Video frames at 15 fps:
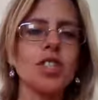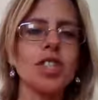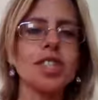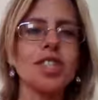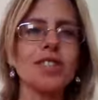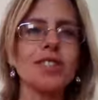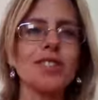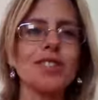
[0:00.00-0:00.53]

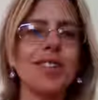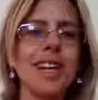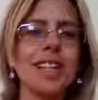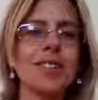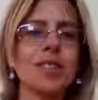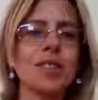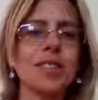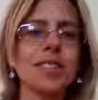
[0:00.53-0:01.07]
just to
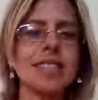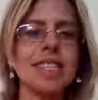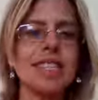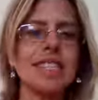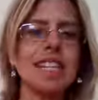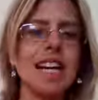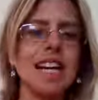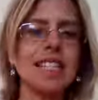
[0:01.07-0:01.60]
let you
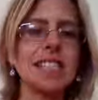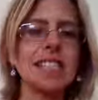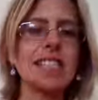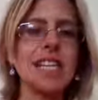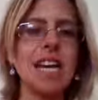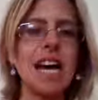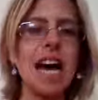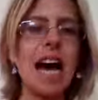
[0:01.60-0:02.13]
understand
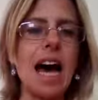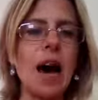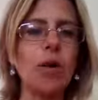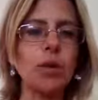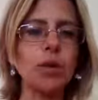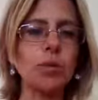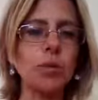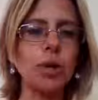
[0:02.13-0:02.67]

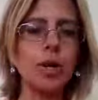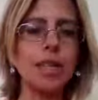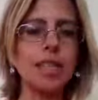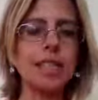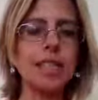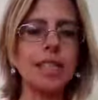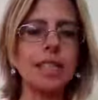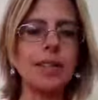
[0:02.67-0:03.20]
how it
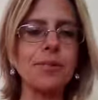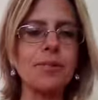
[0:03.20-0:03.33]
works,